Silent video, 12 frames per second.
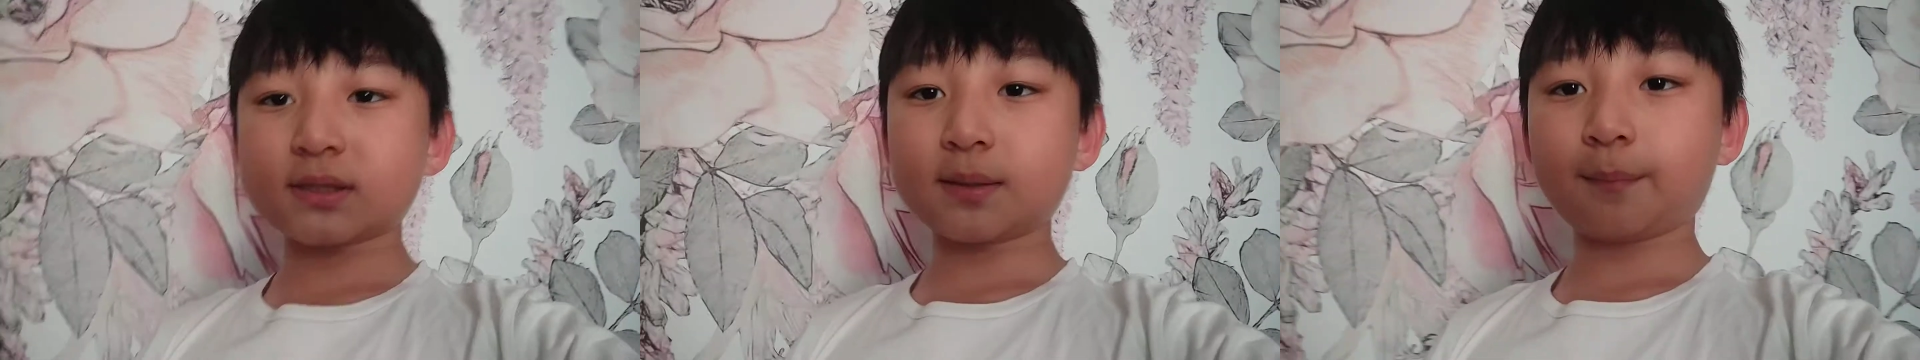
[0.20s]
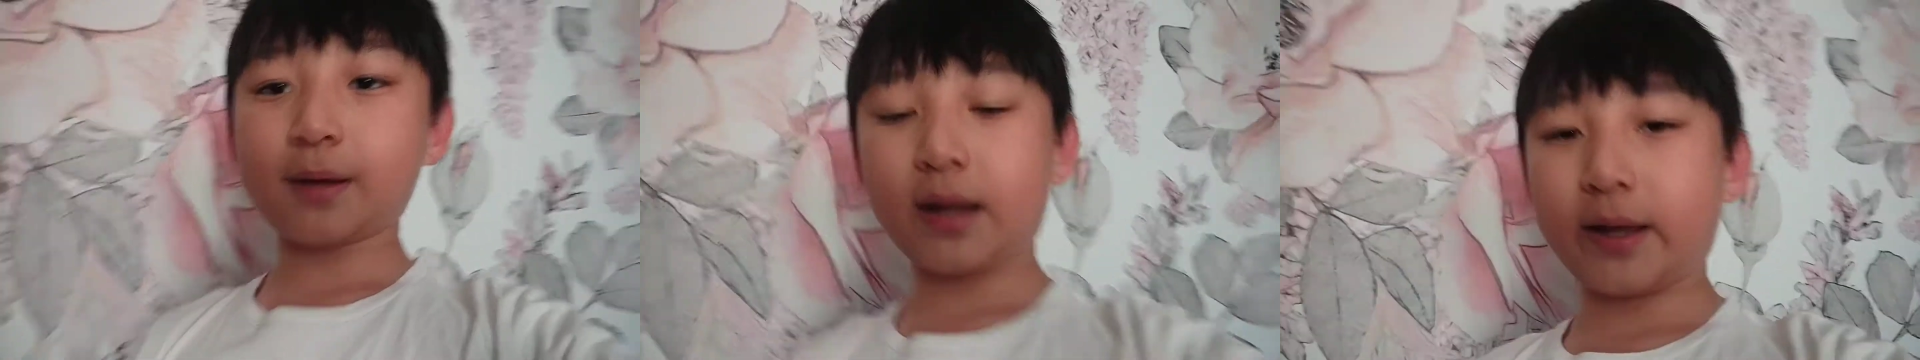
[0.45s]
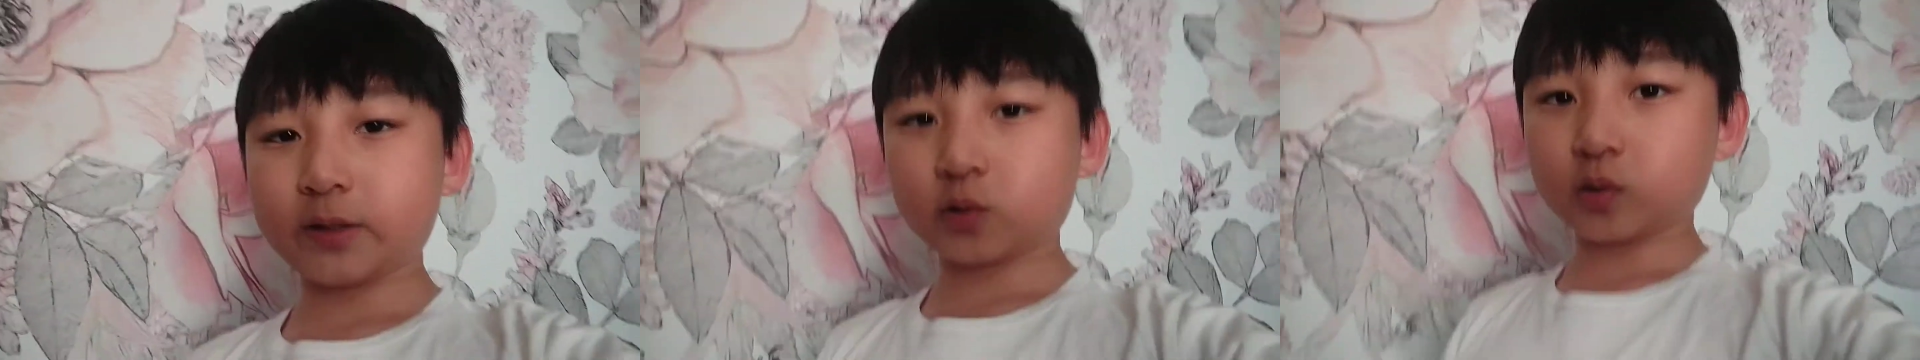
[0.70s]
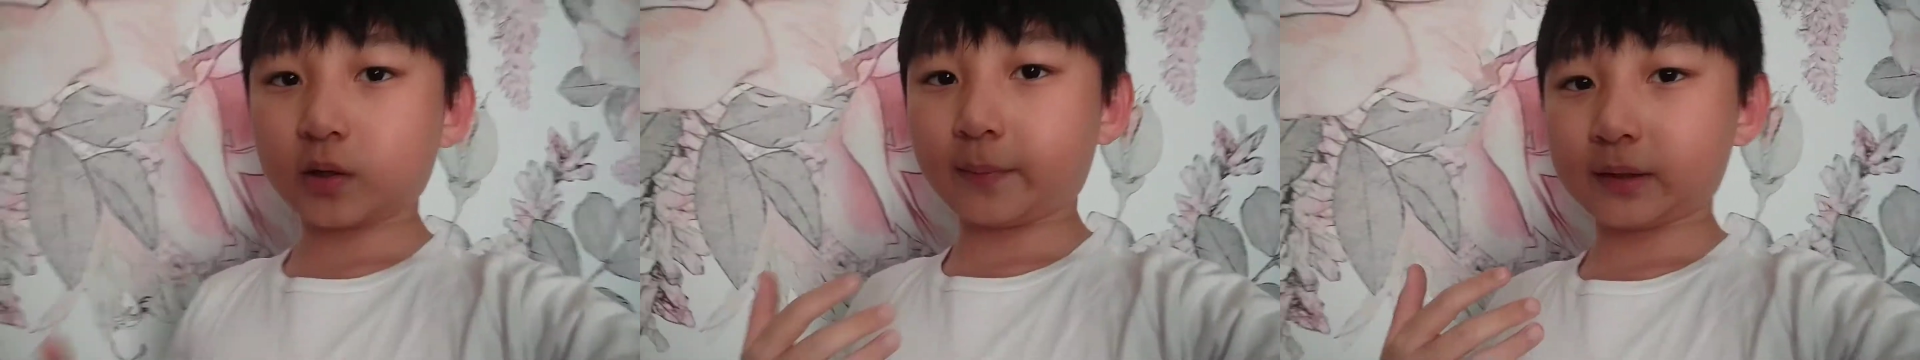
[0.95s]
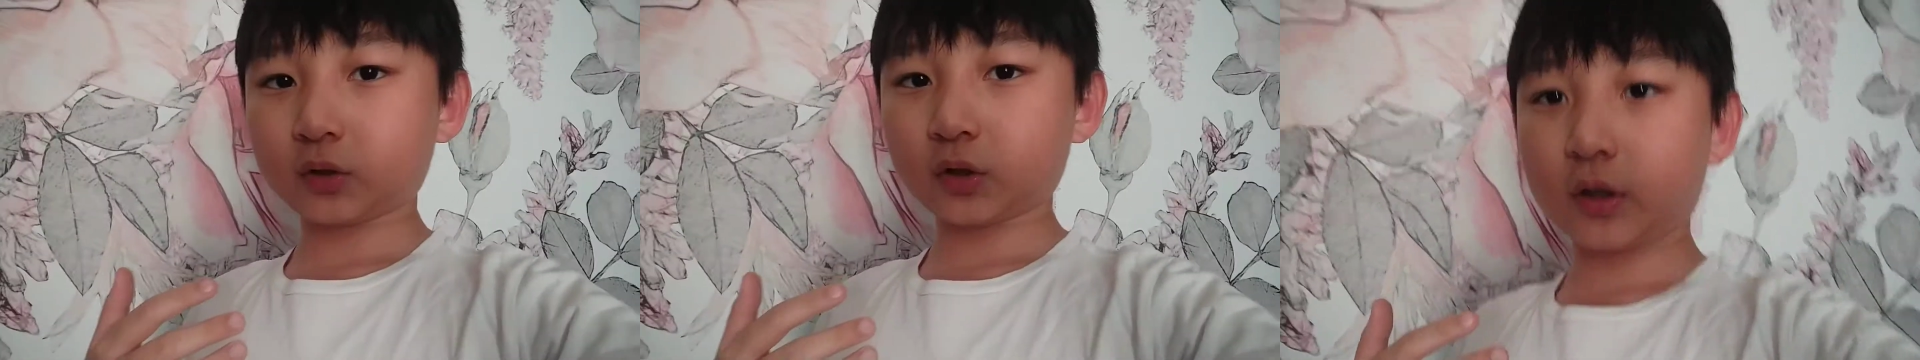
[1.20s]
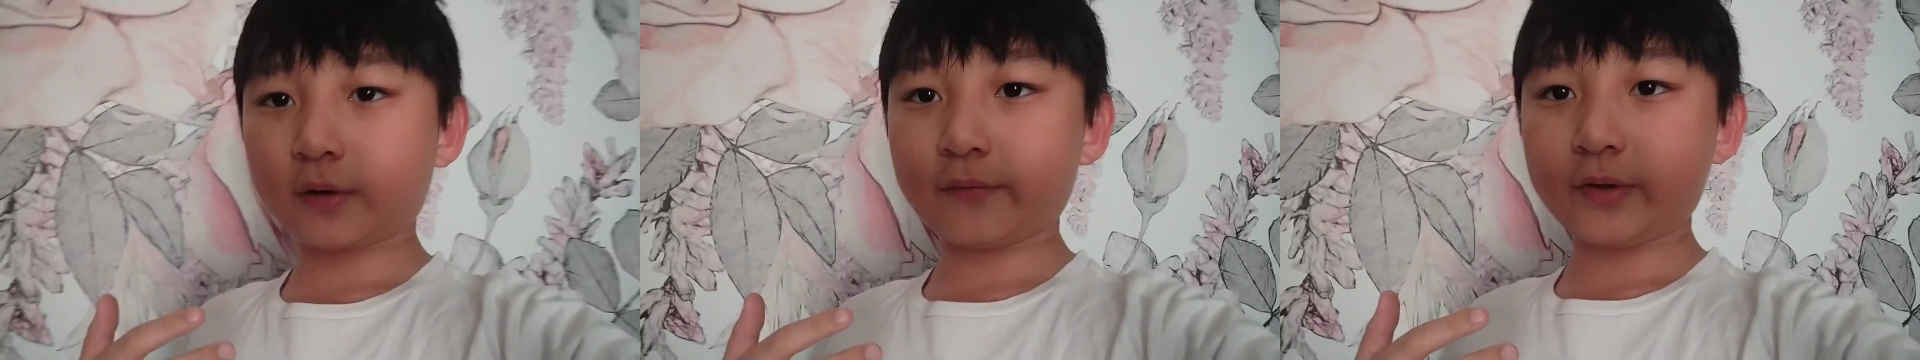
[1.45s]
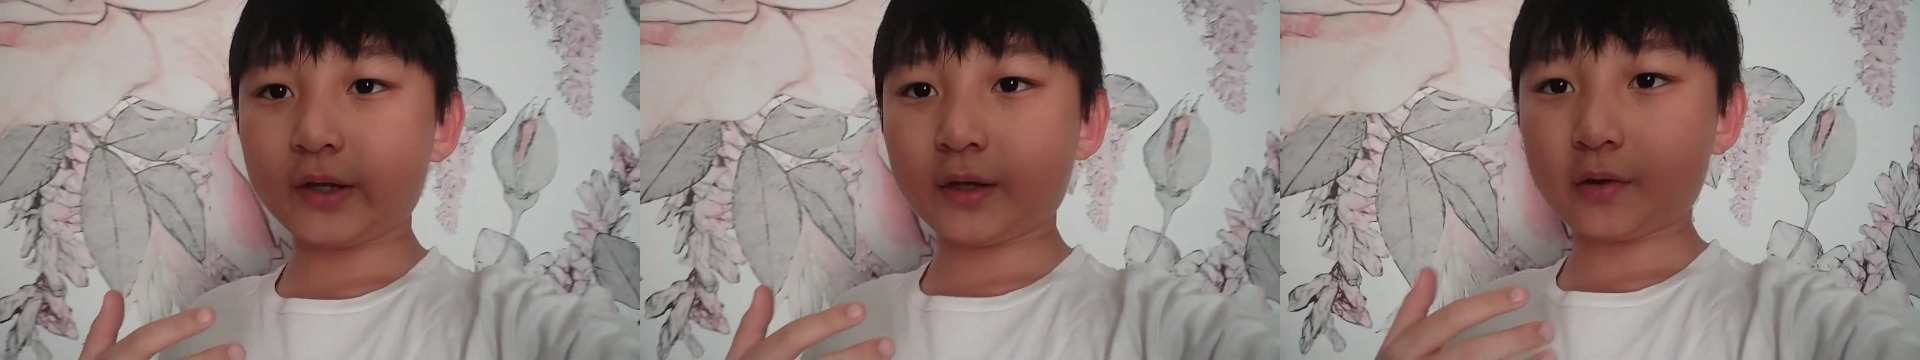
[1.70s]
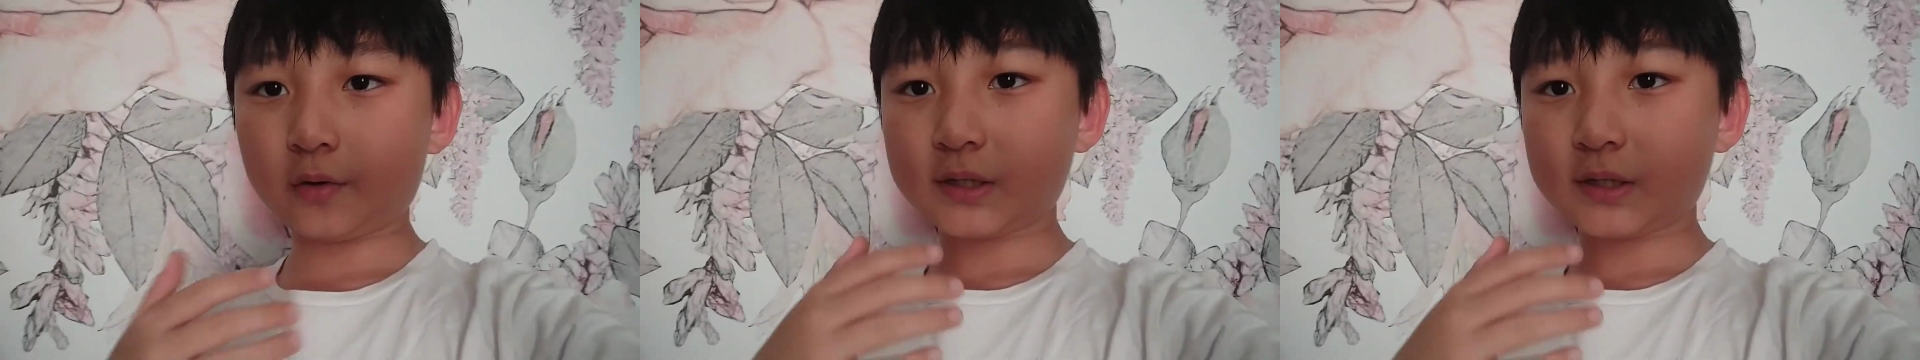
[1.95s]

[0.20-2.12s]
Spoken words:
up guys, welcome back to another video.